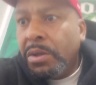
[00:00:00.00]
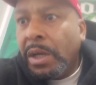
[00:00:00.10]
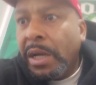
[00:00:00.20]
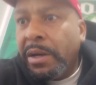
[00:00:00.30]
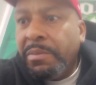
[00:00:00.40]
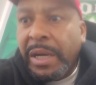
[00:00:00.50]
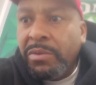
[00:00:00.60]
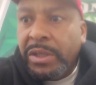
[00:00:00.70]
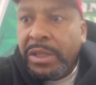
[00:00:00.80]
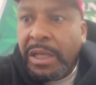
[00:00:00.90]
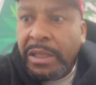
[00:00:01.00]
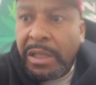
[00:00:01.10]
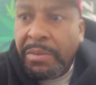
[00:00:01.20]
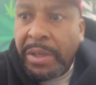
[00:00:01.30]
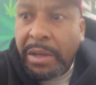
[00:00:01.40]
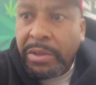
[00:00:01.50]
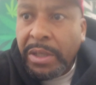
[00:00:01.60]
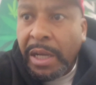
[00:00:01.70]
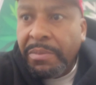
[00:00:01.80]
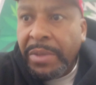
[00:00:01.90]
like everybody was teasing him, and I was
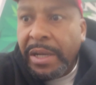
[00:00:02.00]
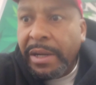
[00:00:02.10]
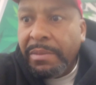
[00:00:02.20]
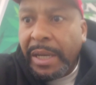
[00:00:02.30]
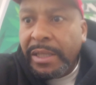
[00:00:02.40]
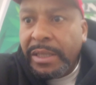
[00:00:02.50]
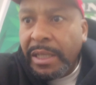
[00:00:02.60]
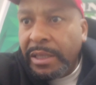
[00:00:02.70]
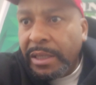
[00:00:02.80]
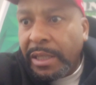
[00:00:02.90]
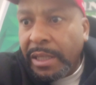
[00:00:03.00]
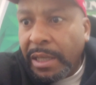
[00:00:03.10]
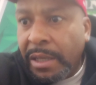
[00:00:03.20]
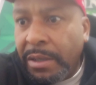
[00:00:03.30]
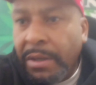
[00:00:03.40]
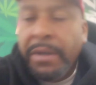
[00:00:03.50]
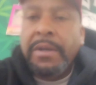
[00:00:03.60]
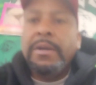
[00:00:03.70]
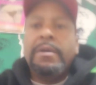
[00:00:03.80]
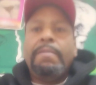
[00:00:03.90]
like, man, everybody teasing Canelo,
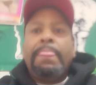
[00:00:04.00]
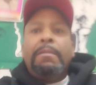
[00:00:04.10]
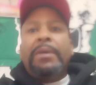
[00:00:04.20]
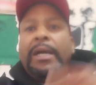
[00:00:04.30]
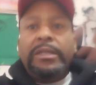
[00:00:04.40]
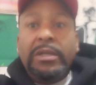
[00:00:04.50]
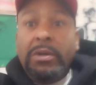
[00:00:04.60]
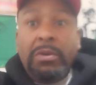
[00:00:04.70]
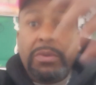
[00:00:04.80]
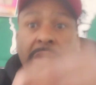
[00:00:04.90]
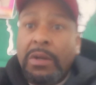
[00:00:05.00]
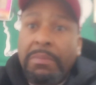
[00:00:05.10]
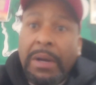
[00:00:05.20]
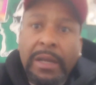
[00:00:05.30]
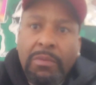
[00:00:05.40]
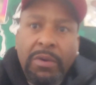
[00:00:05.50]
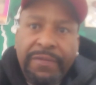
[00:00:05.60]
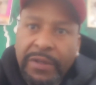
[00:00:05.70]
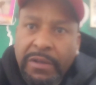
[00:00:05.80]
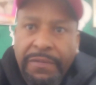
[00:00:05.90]
but I still don't think nobody at
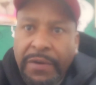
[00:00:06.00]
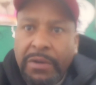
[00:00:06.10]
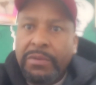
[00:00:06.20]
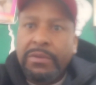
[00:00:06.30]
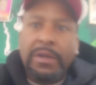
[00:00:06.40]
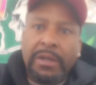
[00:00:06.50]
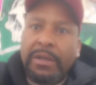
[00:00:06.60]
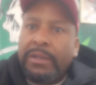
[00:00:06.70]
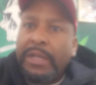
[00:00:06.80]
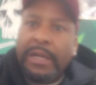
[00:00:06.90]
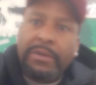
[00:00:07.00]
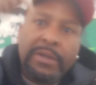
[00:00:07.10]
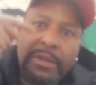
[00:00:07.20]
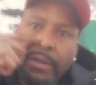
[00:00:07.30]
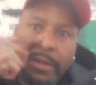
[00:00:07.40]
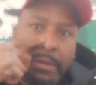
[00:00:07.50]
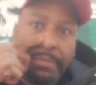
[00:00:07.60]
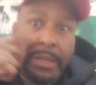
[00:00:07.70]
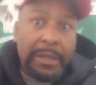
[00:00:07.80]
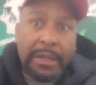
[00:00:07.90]
154 uh, down there could
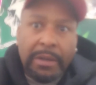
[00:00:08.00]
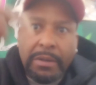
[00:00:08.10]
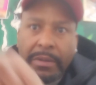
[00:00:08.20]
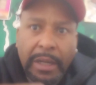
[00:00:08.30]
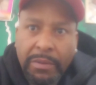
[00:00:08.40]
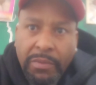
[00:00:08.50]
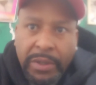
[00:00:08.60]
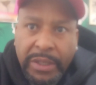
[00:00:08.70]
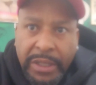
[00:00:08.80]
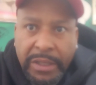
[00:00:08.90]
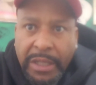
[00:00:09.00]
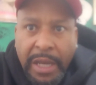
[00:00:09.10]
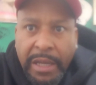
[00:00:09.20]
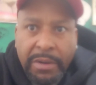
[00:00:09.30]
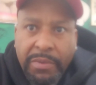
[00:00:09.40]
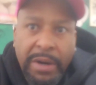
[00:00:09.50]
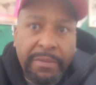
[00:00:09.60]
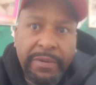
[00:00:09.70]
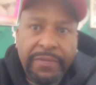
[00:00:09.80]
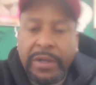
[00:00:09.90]
beat Canelo, like 168 or
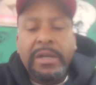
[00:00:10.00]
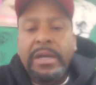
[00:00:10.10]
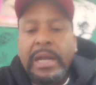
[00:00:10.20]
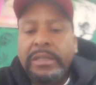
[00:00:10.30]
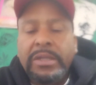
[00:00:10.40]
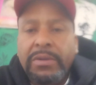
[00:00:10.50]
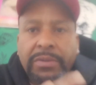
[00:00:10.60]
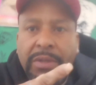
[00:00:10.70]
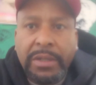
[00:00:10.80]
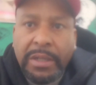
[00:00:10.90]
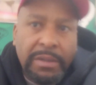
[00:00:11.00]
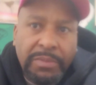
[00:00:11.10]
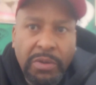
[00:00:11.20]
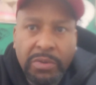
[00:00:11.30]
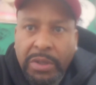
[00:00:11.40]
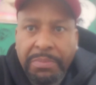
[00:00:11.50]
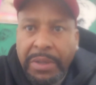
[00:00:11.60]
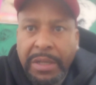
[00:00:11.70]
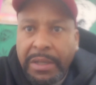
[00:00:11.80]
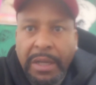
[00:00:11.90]
wherever the fuck he at. I still don't think none of them dudes could
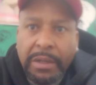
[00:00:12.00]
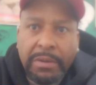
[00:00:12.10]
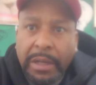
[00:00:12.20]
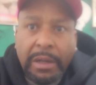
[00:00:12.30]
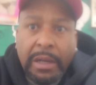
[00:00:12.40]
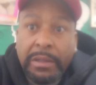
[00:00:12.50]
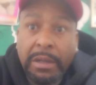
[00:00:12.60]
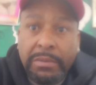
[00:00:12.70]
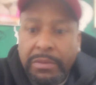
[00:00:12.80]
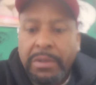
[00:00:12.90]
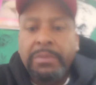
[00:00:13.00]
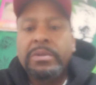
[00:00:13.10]
beat Canelo. I, I don't, you know